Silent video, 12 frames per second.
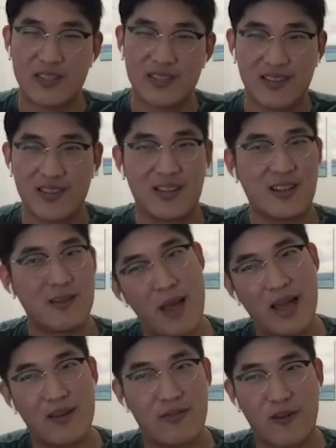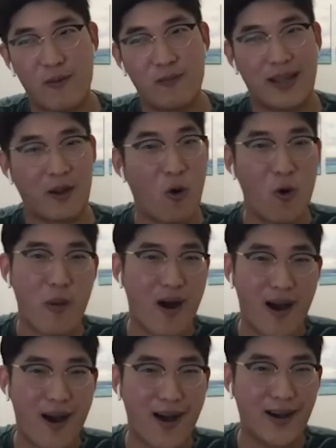obviously the demand from like
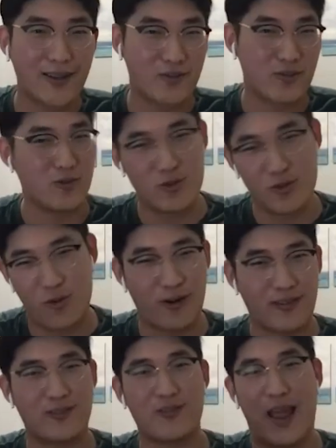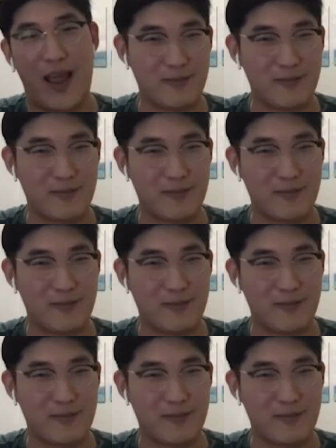Omaha to New York